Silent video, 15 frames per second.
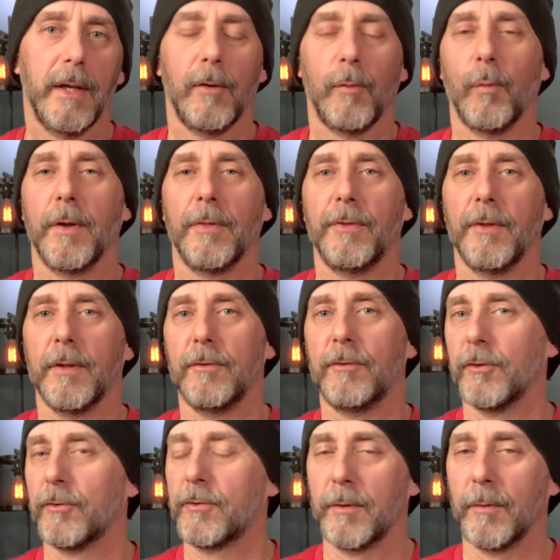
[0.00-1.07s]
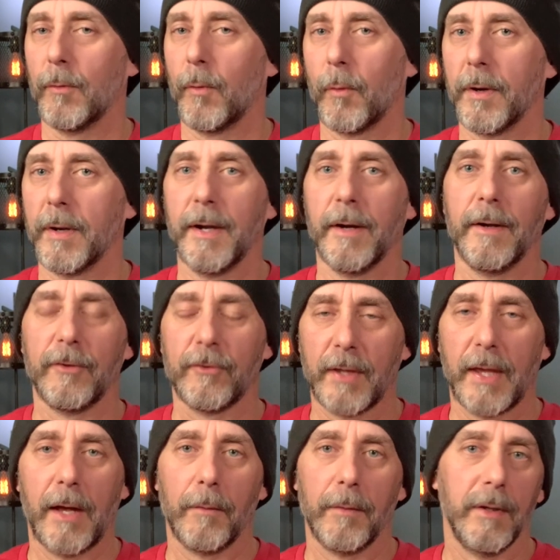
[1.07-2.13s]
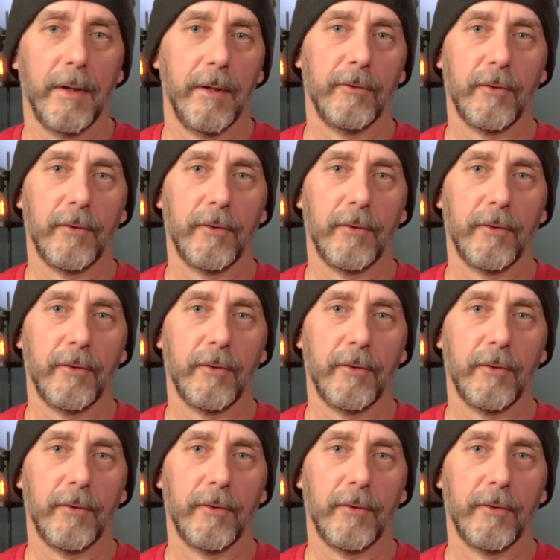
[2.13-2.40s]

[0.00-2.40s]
what just the ordinary sound is.